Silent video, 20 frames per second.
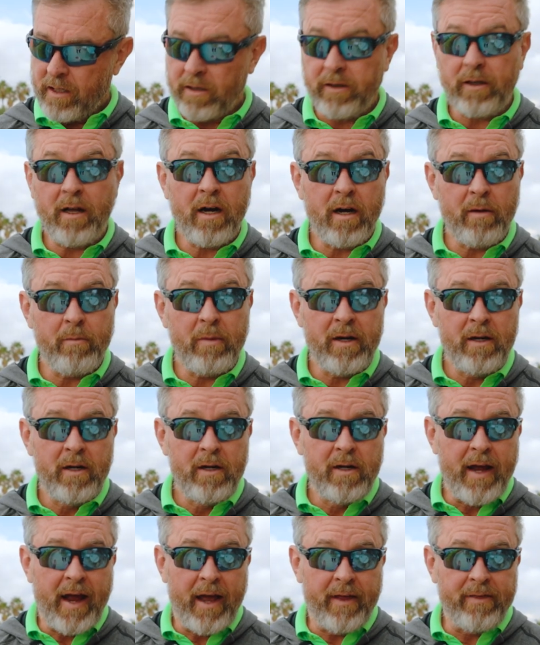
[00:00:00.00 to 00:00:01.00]
club
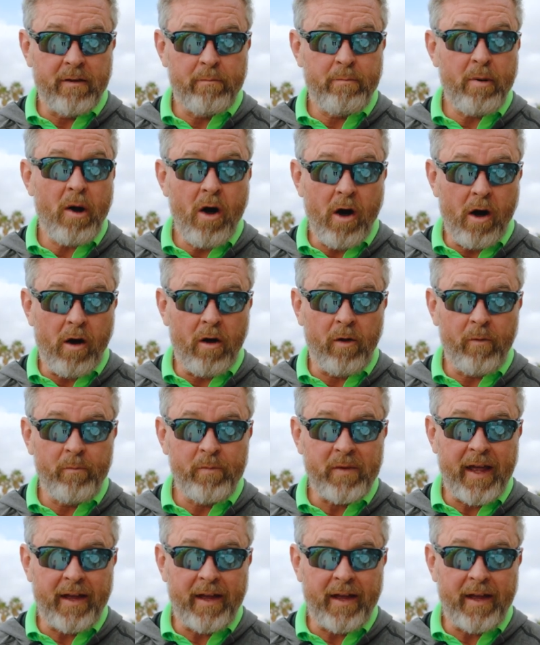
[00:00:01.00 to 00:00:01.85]
and the ball